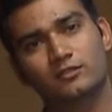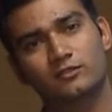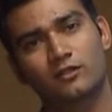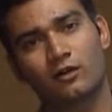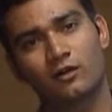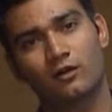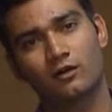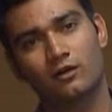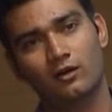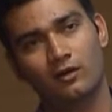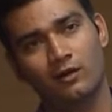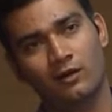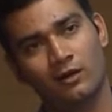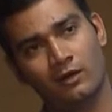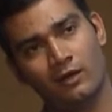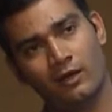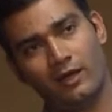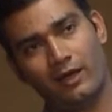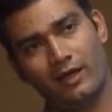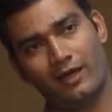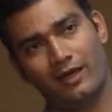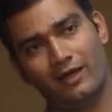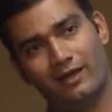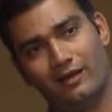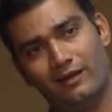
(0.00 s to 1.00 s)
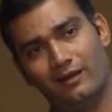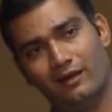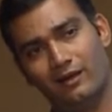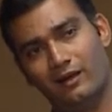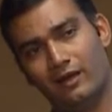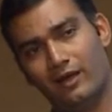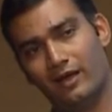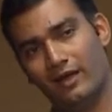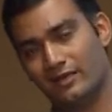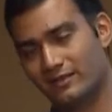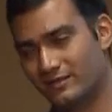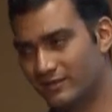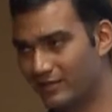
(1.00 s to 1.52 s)
not
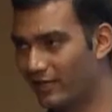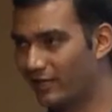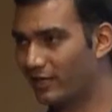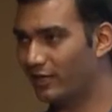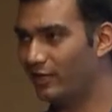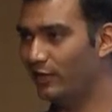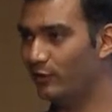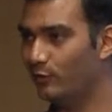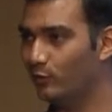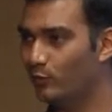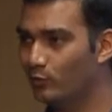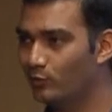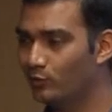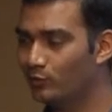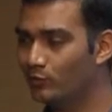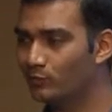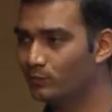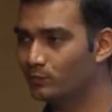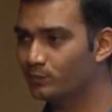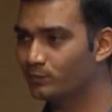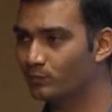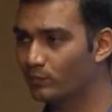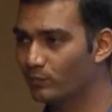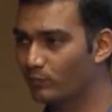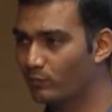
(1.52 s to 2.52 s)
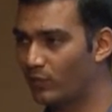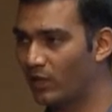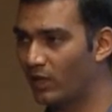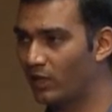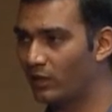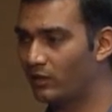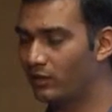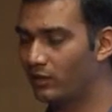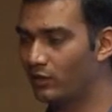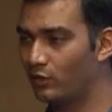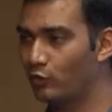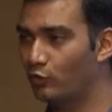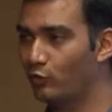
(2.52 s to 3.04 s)
exactly no,
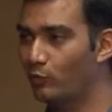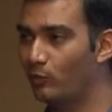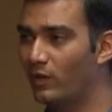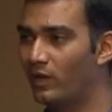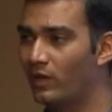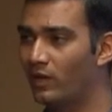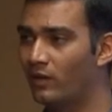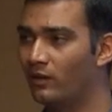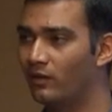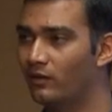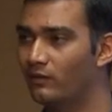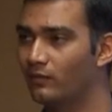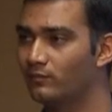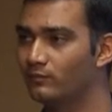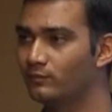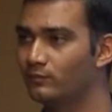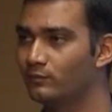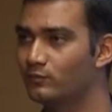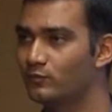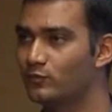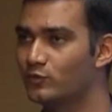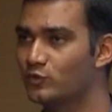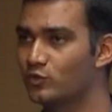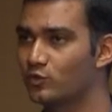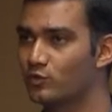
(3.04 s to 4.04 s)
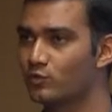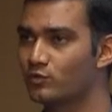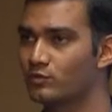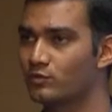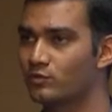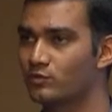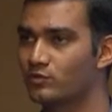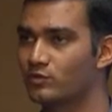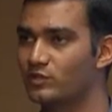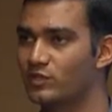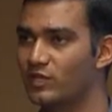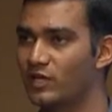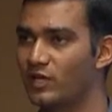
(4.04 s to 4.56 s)
but you may choose
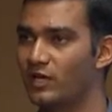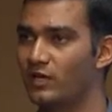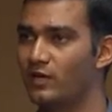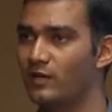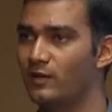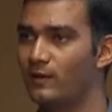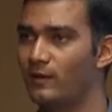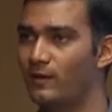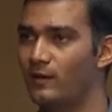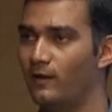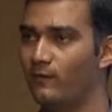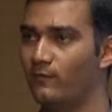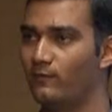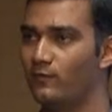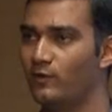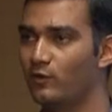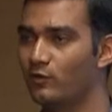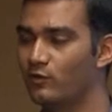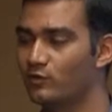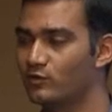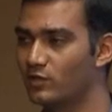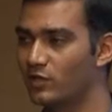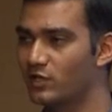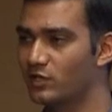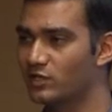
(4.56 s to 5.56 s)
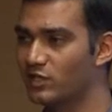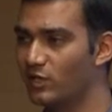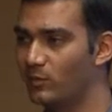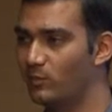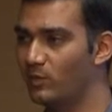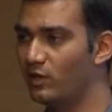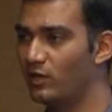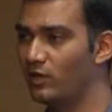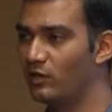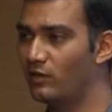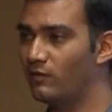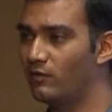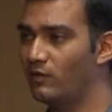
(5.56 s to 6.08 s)
to say if the user is
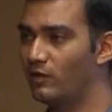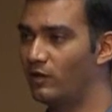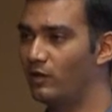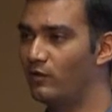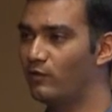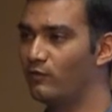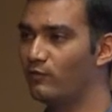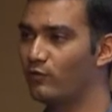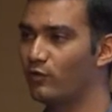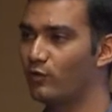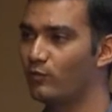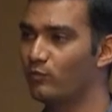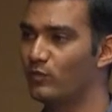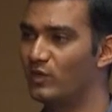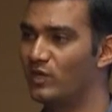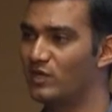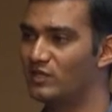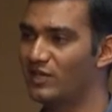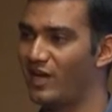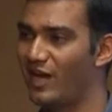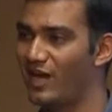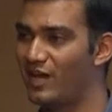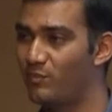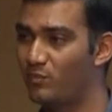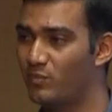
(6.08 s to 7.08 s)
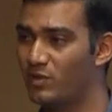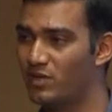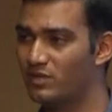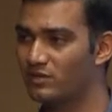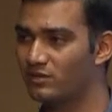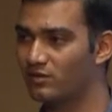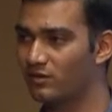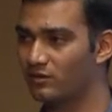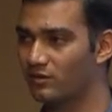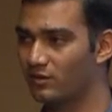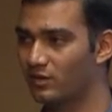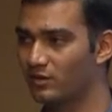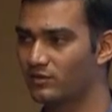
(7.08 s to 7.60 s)
coming in from these
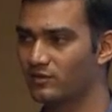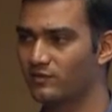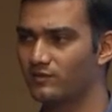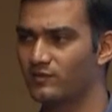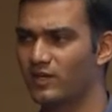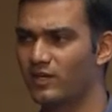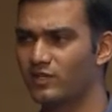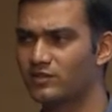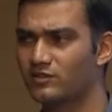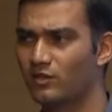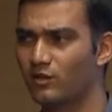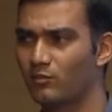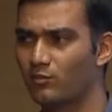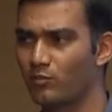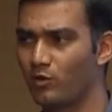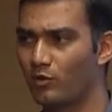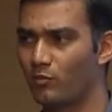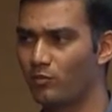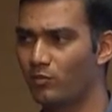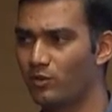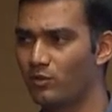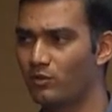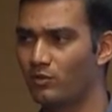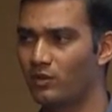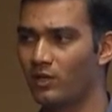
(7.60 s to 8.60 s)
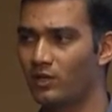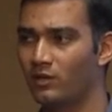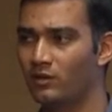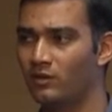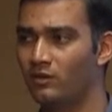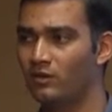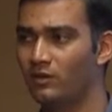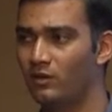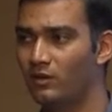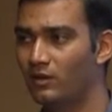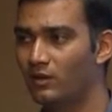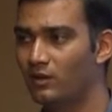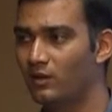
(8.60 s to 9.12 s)
IPs or things of that sort, probably you can
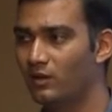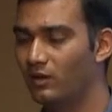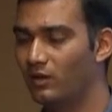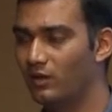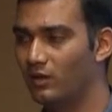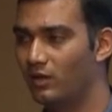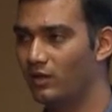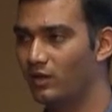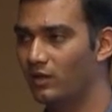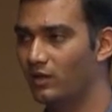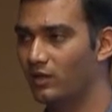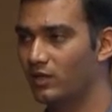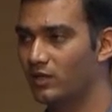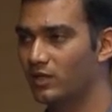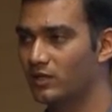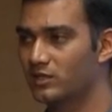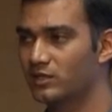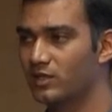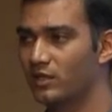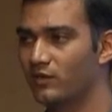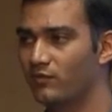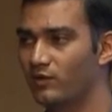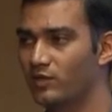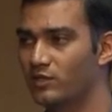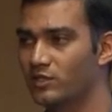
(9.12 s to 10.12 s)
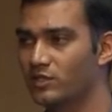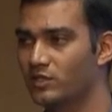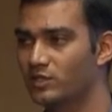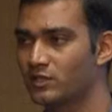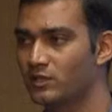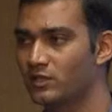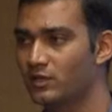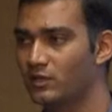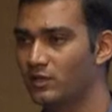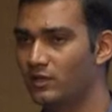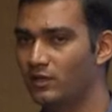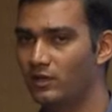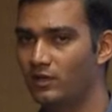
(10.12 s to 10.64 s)
distinguish.
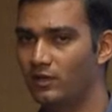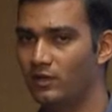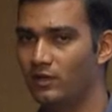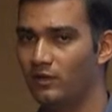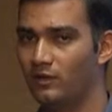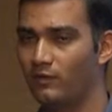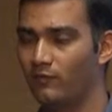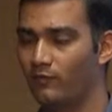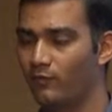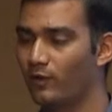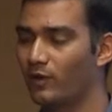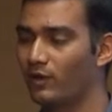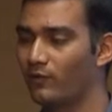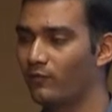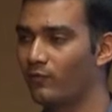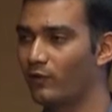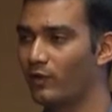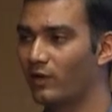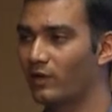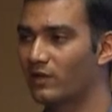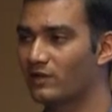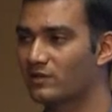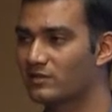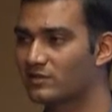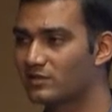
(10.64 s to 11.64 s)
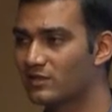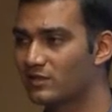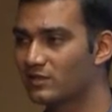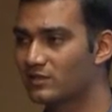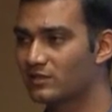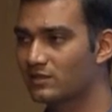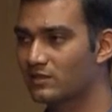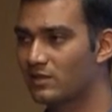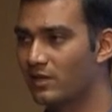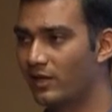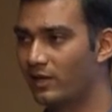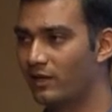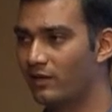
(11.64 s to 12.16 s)
For
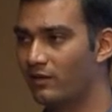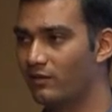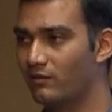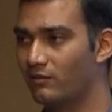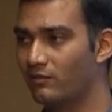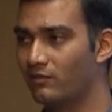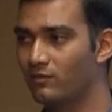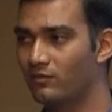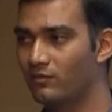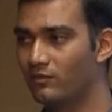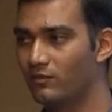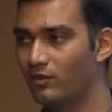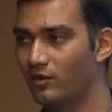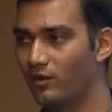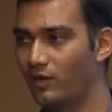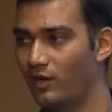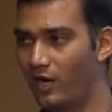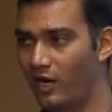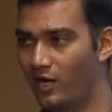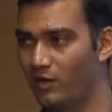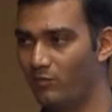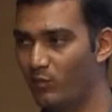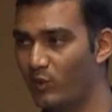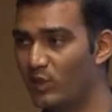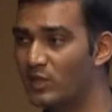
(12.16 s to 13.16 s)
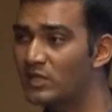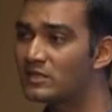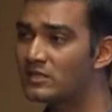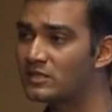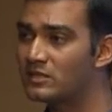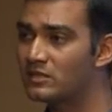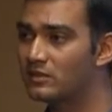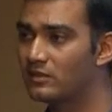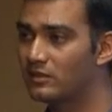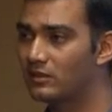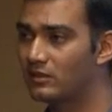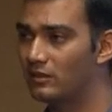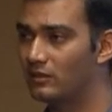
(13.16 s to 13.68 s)
instance, like your
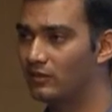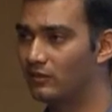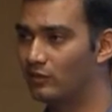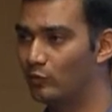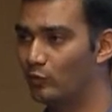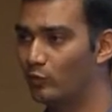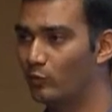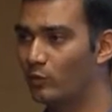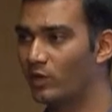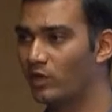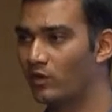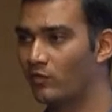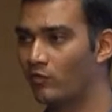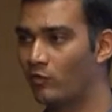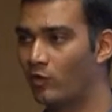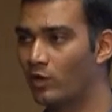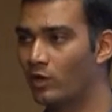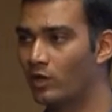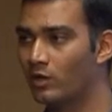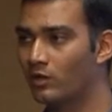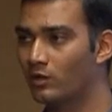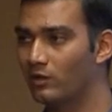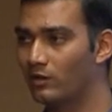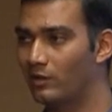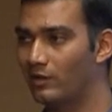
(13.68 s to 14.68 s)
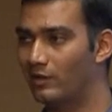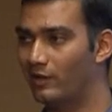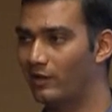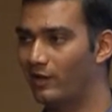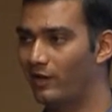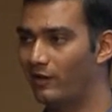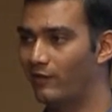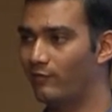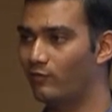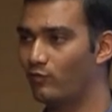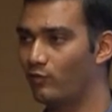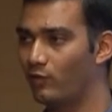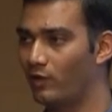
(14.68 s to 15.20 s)
admins, no matter what, they
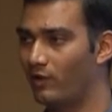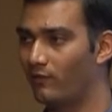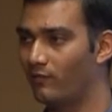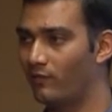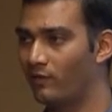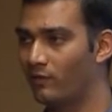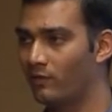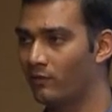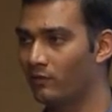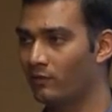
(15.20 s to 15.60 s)
have to have a